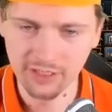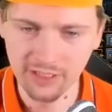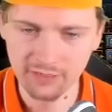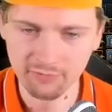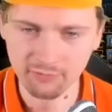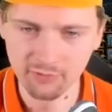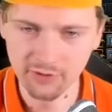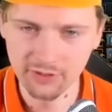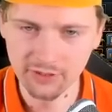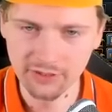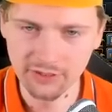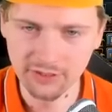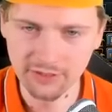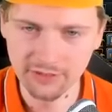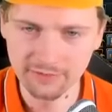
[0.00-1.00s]
I
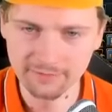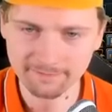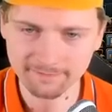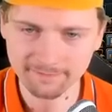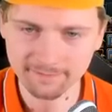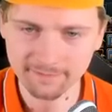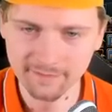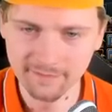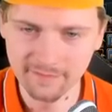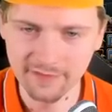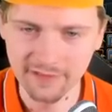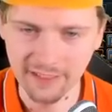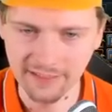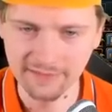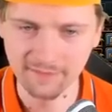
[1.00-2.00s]
really need...
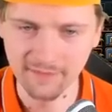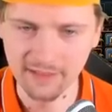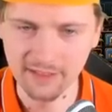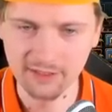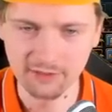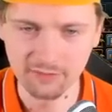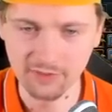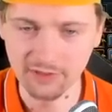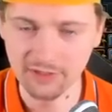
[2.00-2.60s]
Yes, thank you so